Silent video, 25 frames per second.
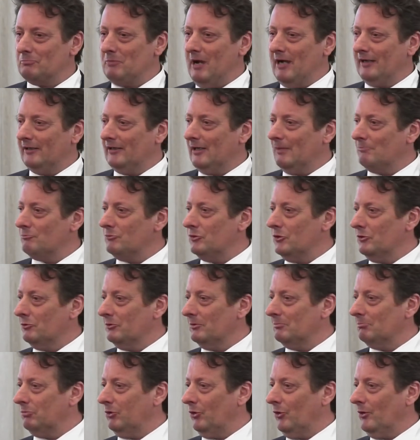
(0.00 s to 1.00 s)
made up new
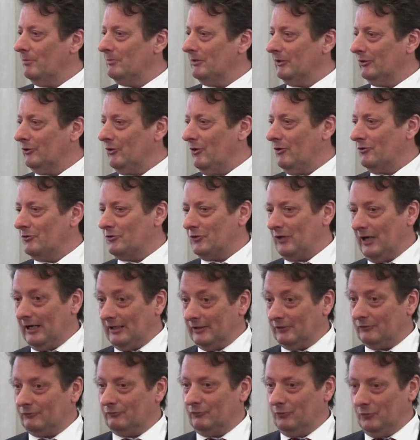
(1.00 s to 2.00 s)
employment
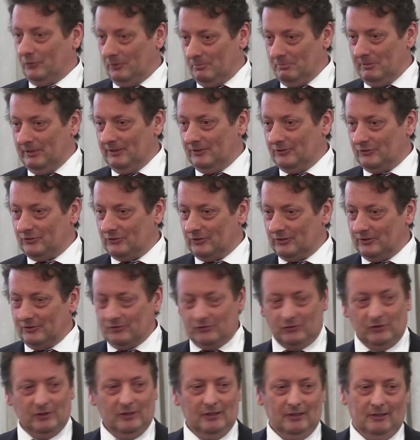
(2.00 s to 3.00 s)
contracts for the
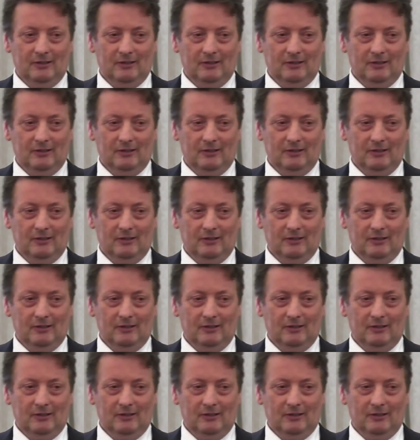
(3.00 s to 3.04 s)
ministers,